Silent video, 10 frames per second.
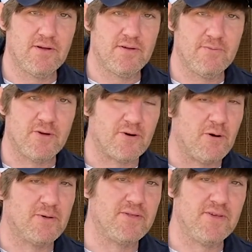with
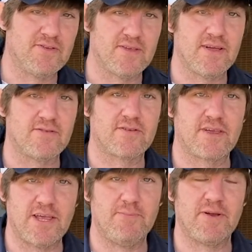only these things
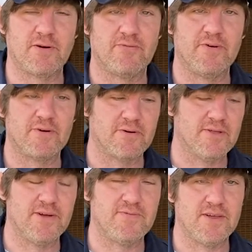keeping your vehicle
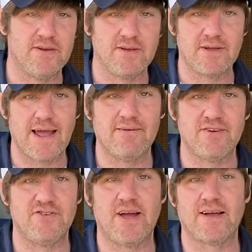lifted. Have a
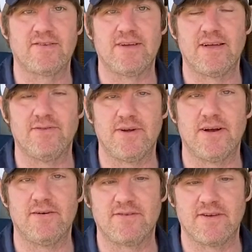jack stand
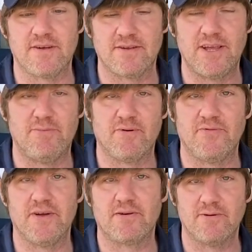there to keep your
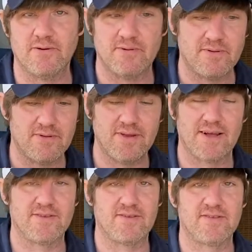vehicle
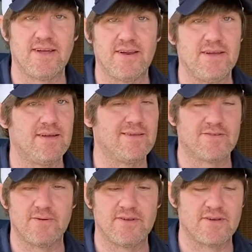nice and steady and
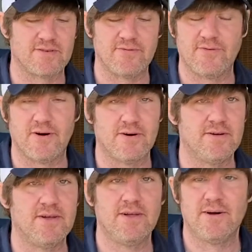so it doesn't fall
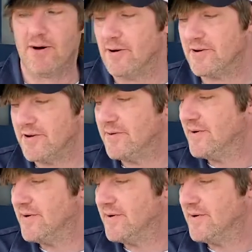on you.